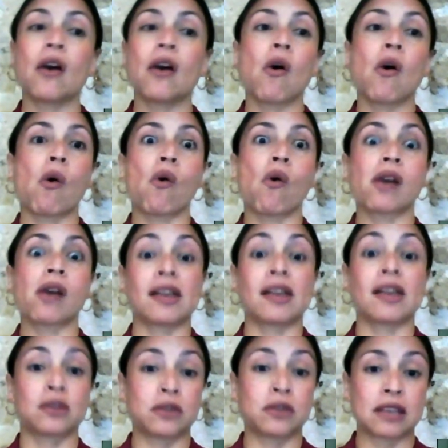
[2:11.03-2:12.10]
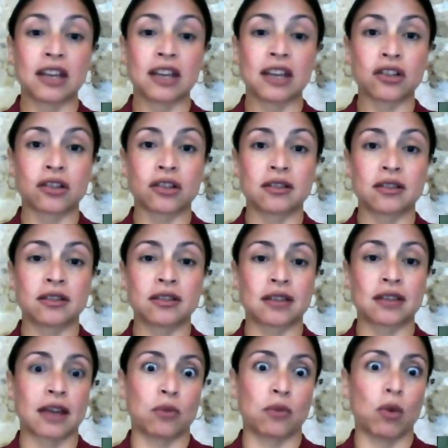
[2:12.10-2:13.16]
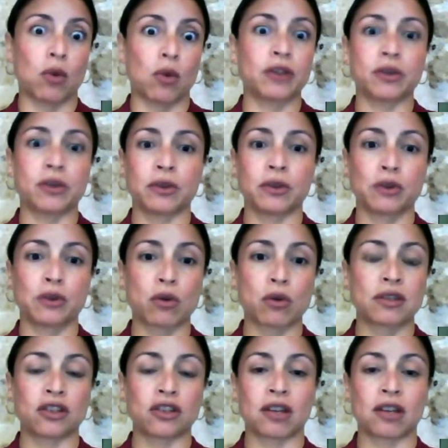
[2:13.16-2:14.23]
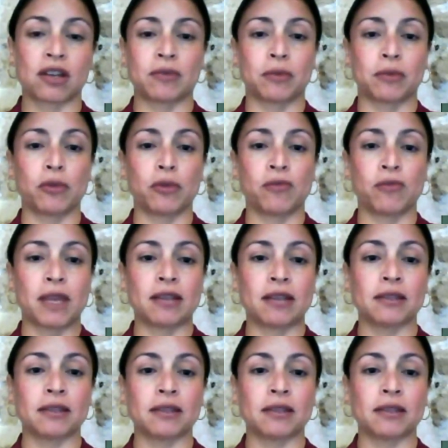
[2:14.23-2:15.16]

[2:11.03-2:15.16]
or associations that want to endorse the chamber movement,